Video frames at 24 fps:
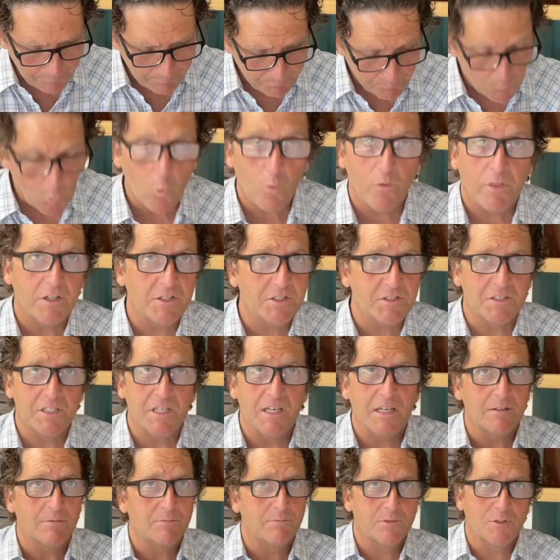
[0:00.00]
or they just
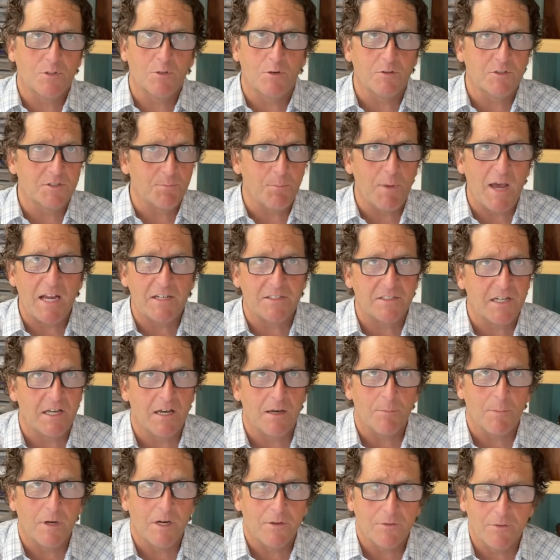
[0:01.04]
get sort of smashed down
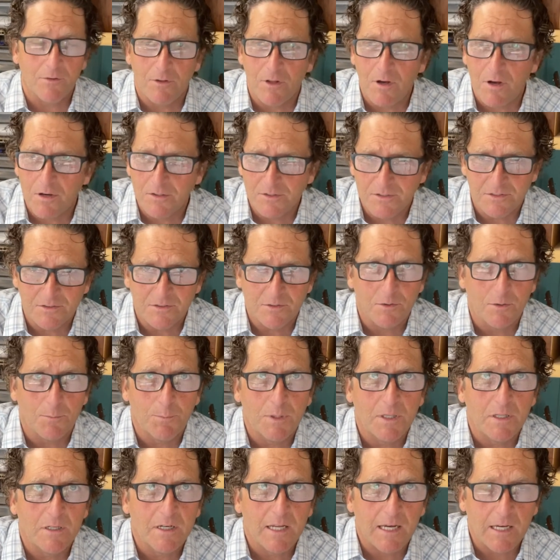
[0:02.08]
by other logs and sort of
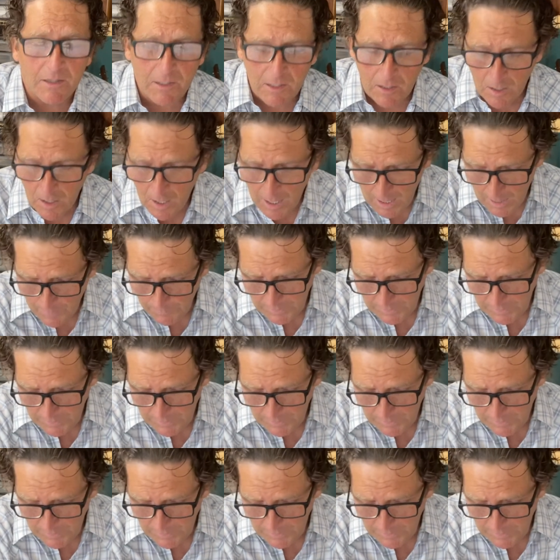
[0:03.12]
pinned down there. But